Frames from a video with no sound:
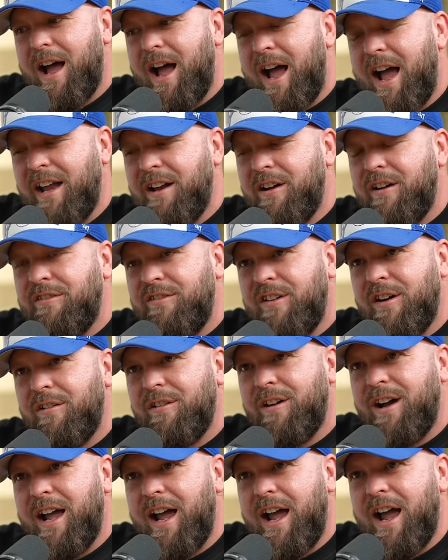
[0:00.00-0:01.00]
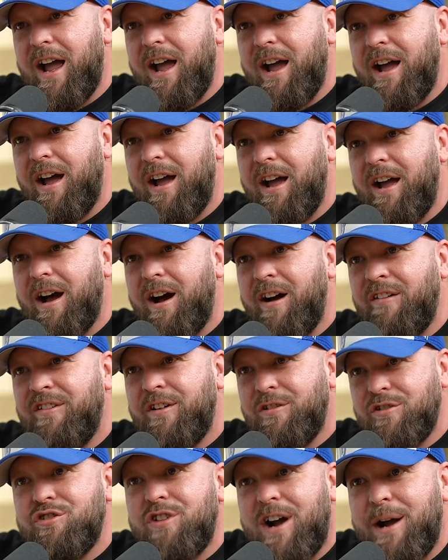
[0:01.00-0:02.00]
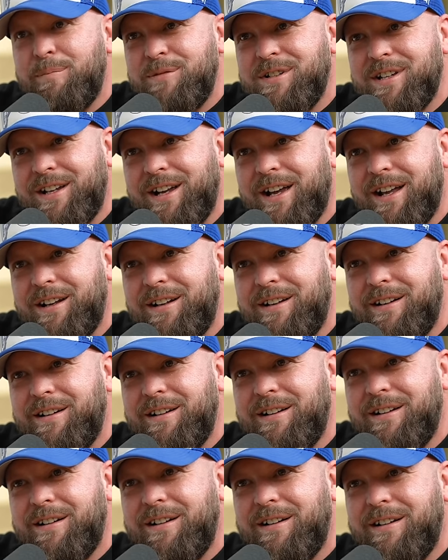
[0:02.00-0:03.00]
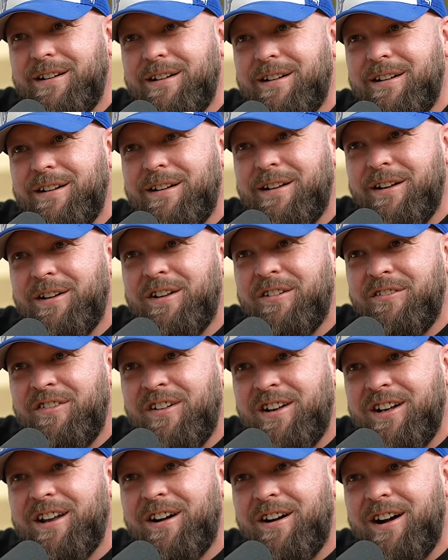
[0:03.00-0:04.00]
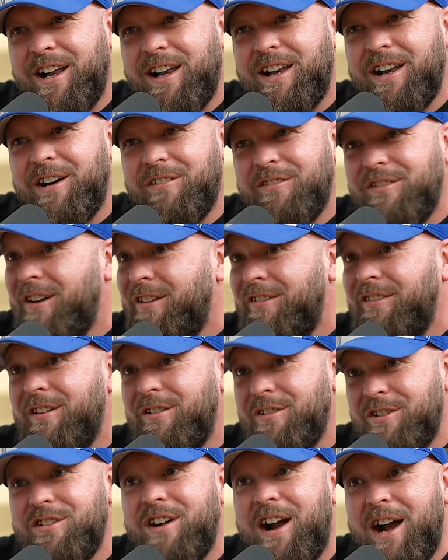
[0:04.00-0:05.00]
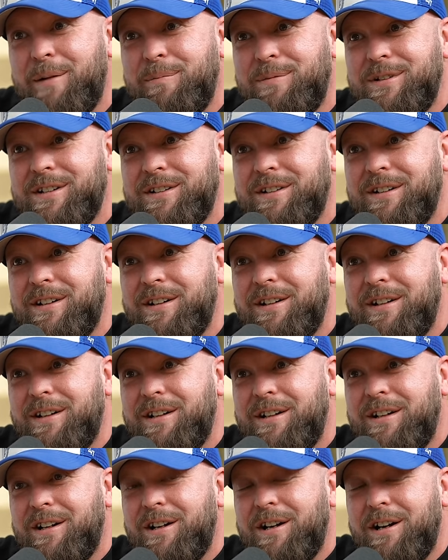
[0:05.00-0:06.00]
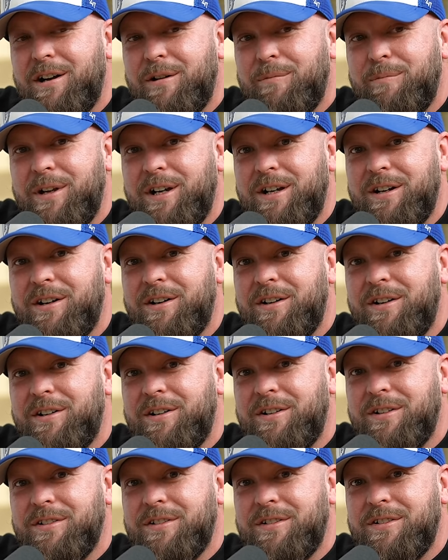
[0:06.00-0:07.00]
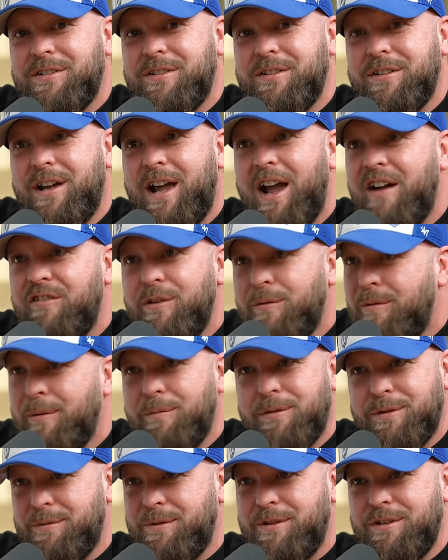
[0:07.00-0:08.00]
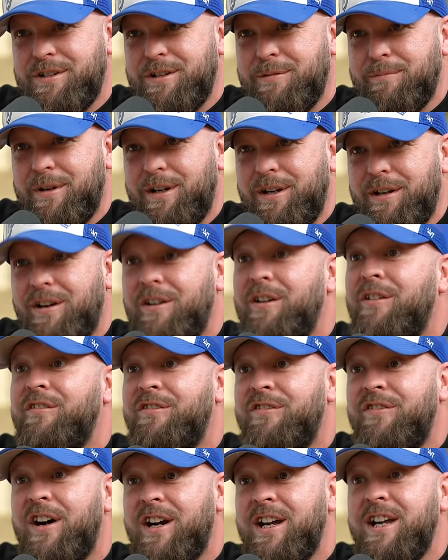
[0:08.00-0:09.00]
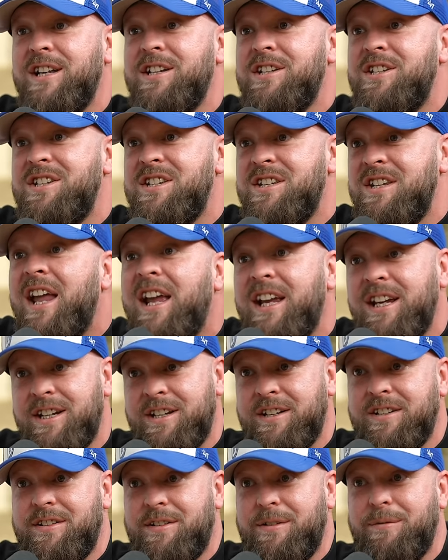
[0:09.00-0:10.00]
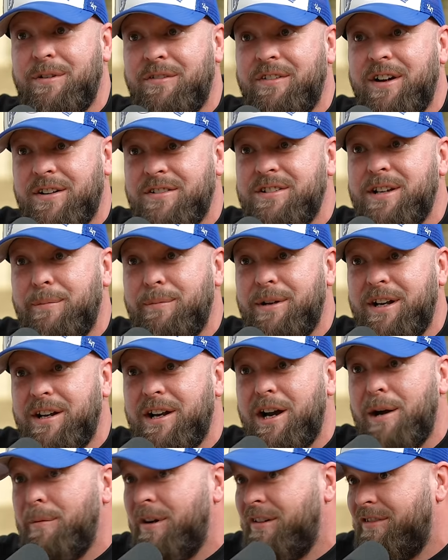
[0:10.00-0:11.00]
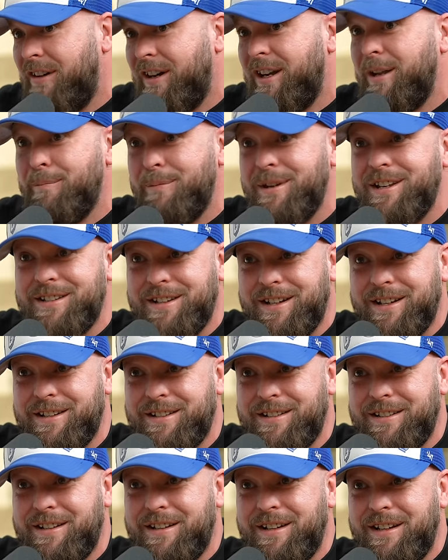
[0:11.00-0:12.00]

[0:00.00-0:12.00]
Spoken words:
and I felt like I felt trapped again. Like, the thing that I loved, I felt trapped because everyone was watching me. I couldn't fucking sneeze without somebody knowing my fucking business.